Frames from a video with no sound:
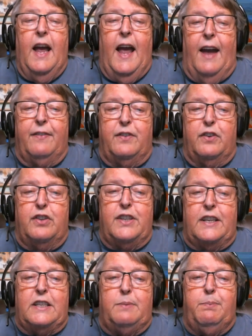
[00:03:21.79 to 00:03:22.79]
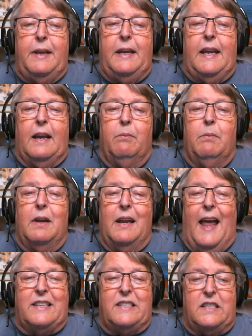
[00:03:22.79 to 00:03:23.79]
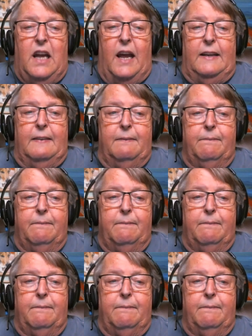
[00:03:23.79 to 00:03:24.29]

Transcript: after 6 p.m. last night.